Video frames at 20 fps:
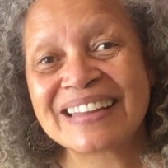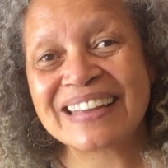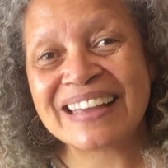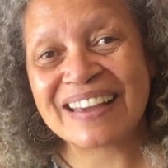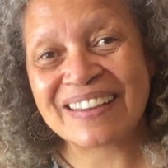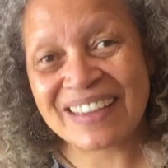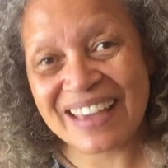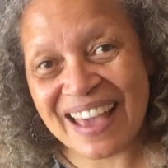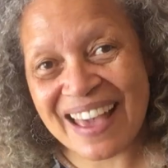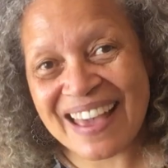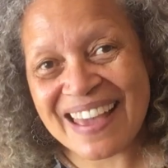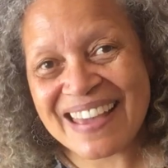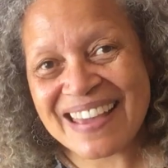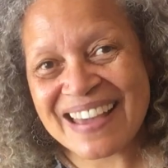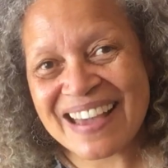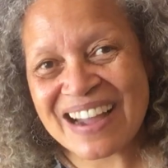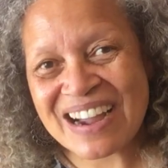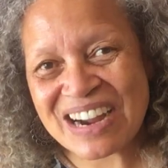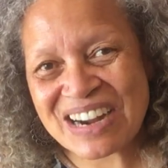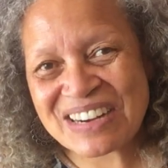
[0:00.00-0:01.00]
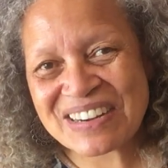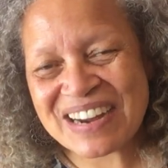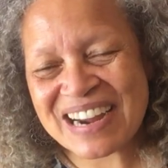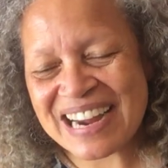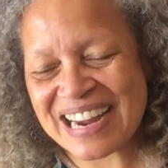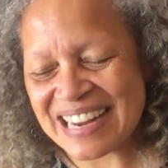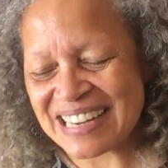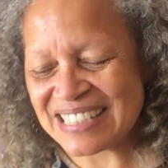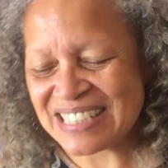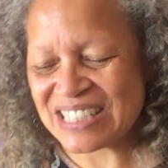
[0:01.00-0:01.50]
Okay? All
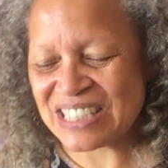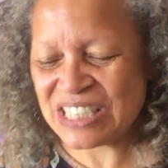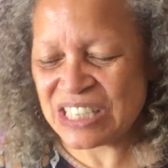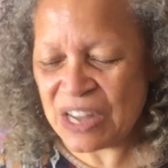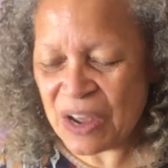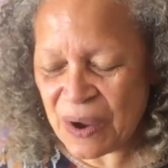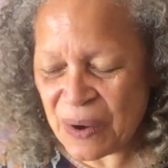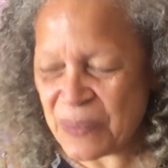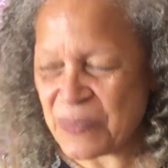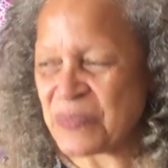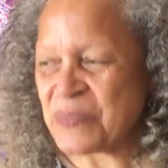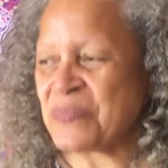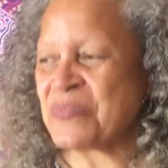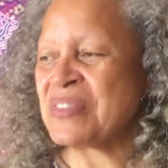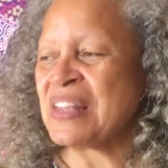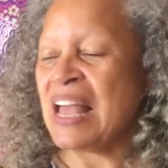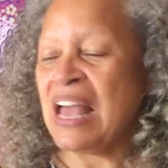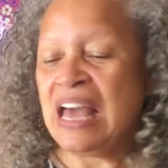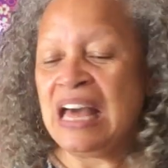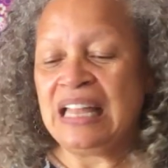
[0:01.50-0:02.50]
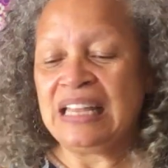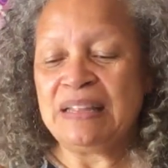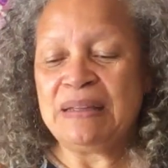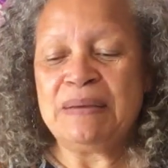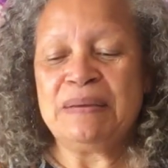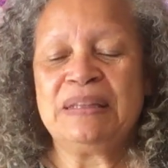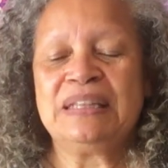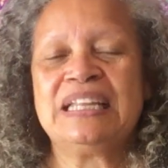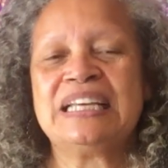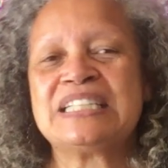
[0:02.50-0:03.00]
right. So,
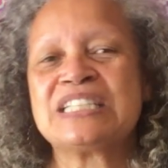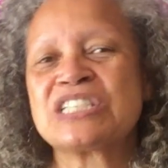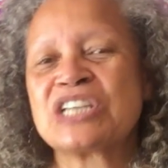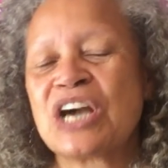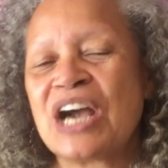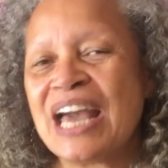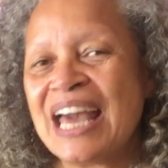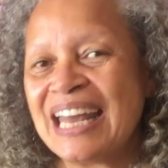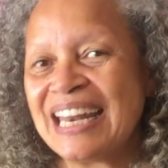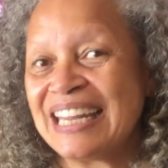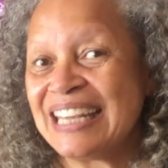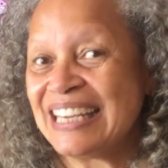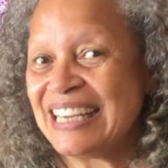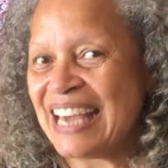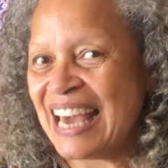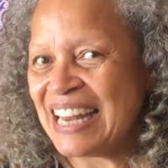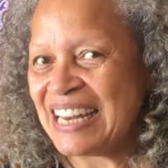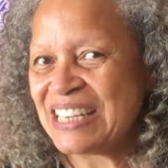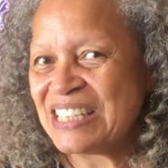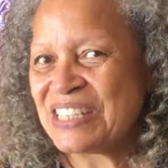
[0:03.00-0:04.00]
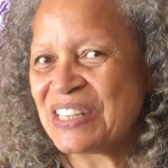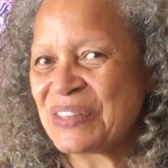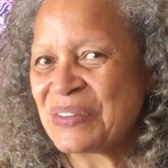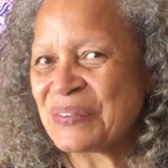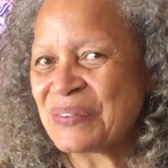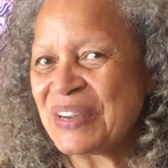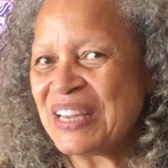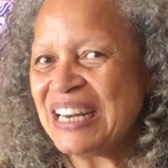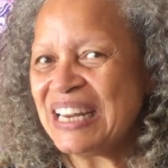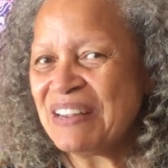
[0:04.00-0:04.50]
let's go ahead and get into the
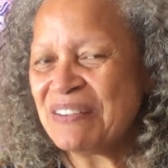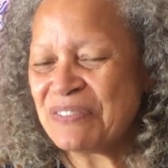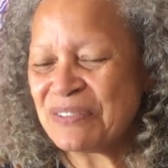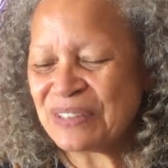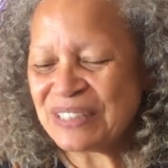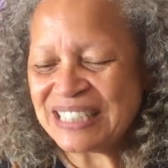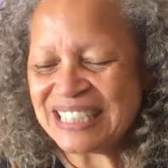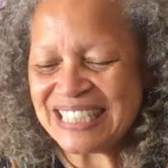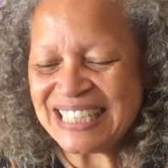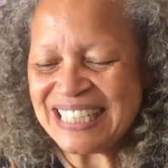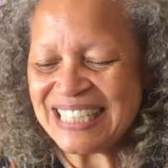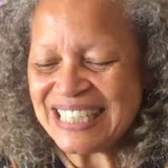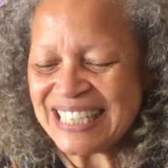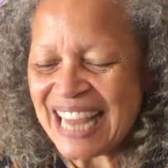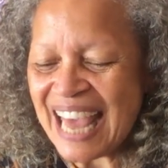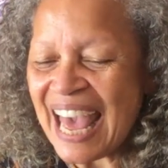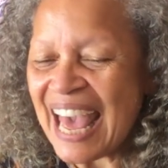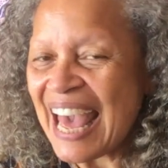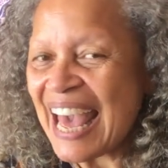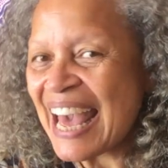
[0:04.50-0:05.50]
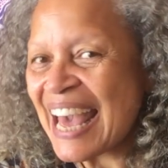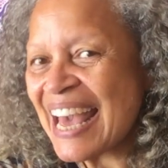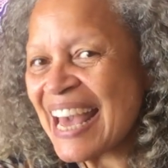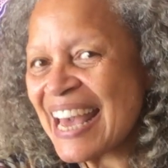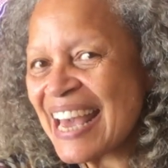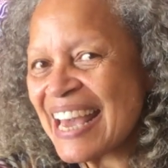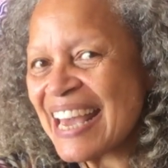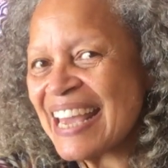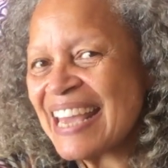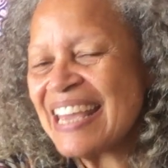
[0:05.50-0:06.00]
reading for
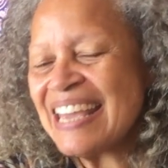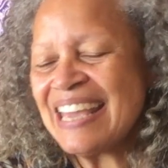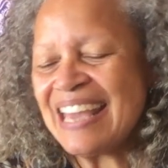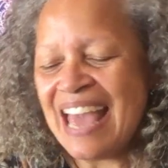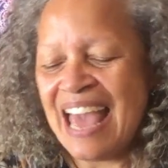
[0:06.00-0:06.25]
today.